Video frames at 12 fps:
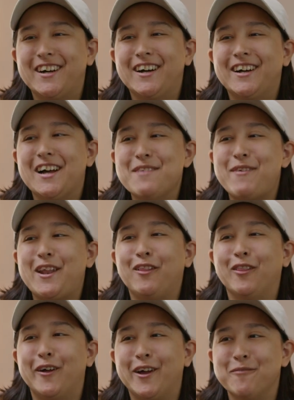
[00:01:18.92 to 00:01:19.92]
Uh, I made a
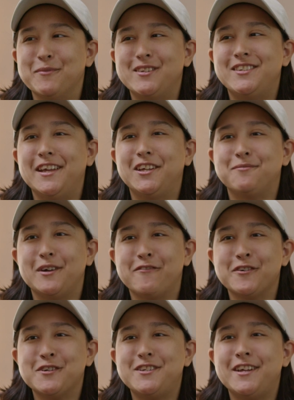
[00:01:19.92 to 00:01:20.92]
lot of mistakes my
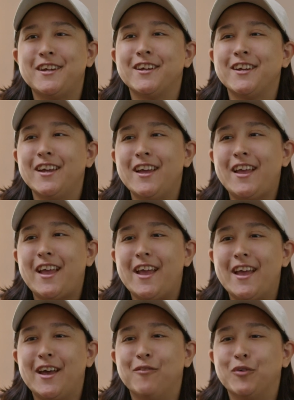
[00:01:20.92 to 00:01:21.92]
first year
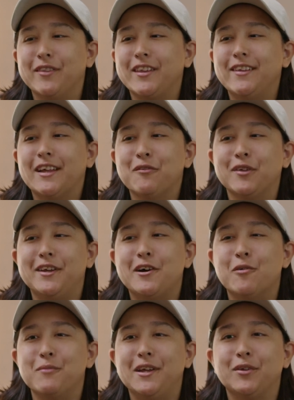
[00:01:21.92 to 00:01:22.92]
and one thing that really
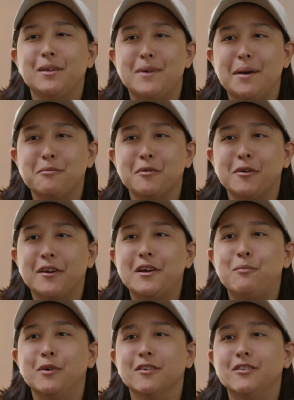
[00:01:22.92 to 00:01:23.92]
helped me with the MAPS
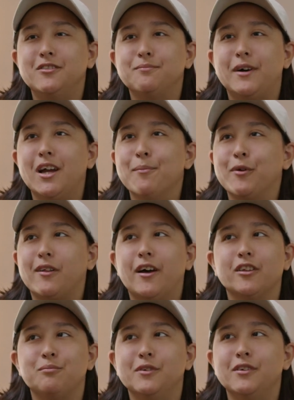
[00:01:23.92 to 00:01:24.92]
program was my
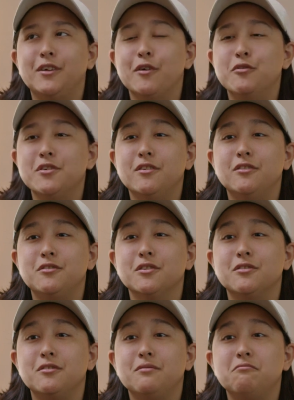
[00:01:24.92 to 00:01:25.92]
upperclassmen coaches
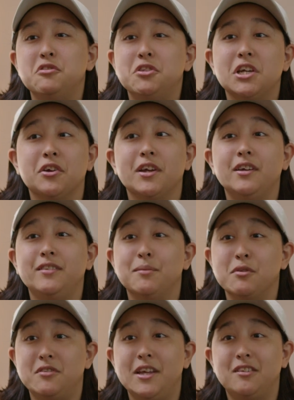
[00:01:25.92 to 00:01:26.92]
just sharing the
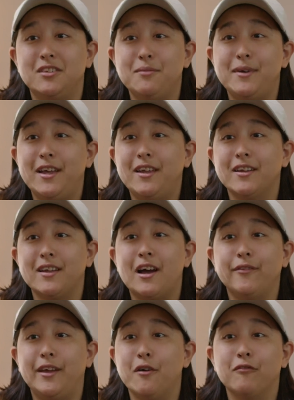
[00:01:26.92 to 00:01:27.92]
mistakes they made and
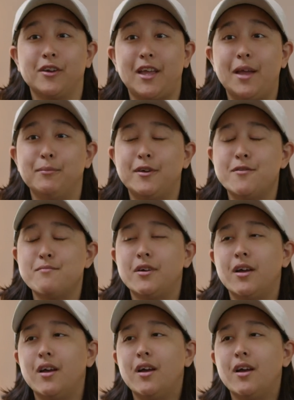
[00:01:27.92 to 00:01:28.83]
how they overcame them.